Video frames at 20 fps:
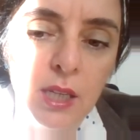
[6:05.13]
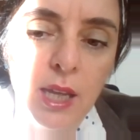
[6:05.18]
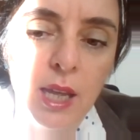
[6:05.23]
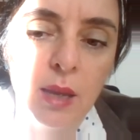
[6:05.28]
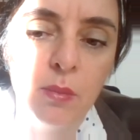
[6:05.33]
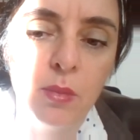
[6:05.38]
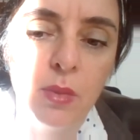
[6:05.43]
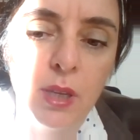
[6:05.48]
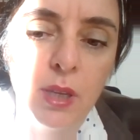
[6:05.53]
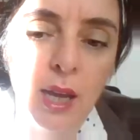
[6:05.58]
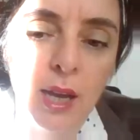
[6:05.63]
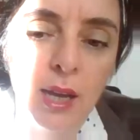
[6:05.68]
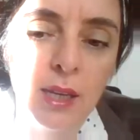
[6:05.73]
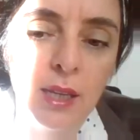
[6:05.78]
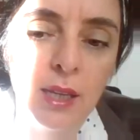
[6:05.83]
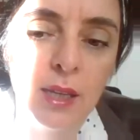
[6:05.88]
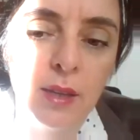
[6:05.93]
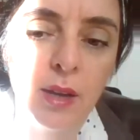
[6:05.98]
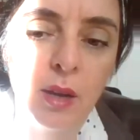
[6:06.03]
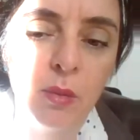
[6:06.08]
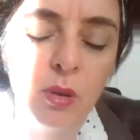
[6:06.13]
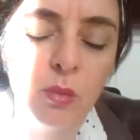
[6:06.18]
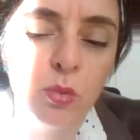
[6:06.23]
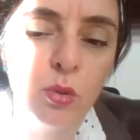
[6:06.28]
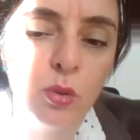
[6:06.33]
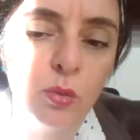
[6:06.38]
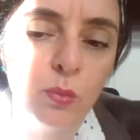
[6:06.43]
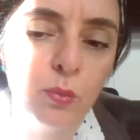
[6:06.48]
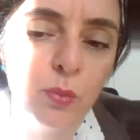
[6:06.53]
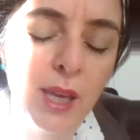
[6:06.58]
And
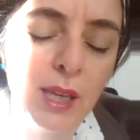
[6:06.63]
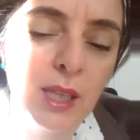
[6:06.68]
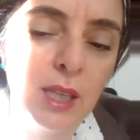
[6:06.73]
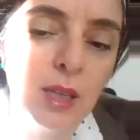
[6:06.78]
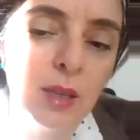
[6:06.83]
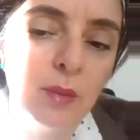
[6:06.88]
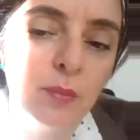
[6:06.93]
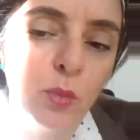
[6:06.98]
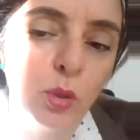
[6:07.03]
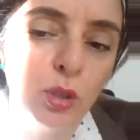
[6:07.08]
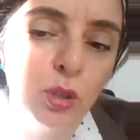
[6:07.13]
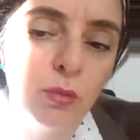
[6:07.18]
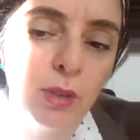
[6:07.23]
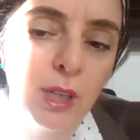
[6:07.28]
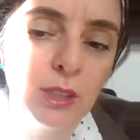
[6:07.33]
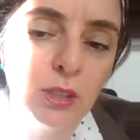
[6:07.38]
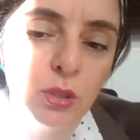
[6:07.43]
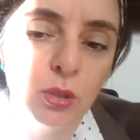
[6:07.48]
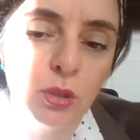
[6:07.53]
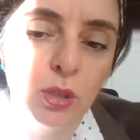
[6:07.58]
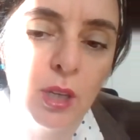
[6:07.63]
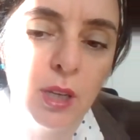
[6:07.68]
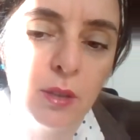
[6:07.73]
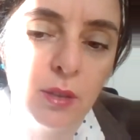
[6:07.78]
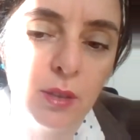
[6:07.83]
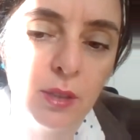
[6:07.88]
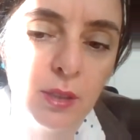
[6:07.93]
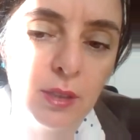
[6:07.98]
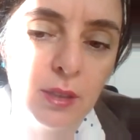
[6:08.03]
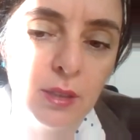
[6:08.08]
dear Figen also had a
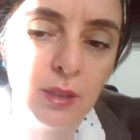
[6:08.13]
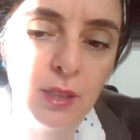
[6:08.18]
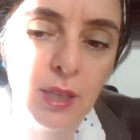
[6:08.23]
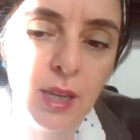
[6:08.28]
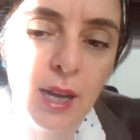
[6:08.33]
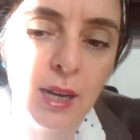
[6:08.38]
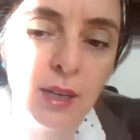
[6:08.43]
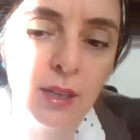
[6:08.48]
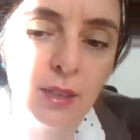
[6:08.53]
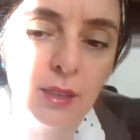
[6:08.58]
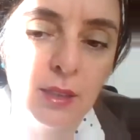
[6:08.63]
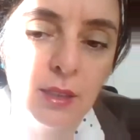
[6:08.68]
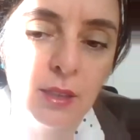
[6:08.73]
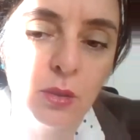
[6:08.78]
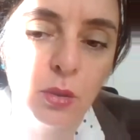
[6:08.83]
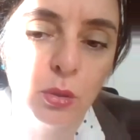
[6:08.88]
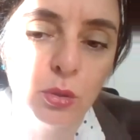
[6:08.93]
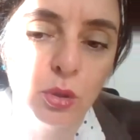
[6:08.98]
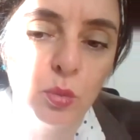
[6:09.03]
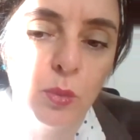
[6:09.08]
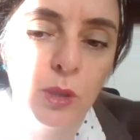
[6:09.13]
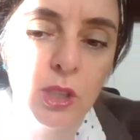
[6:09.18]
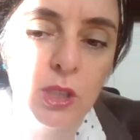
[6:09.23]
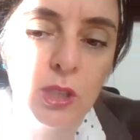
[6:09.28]
question for you.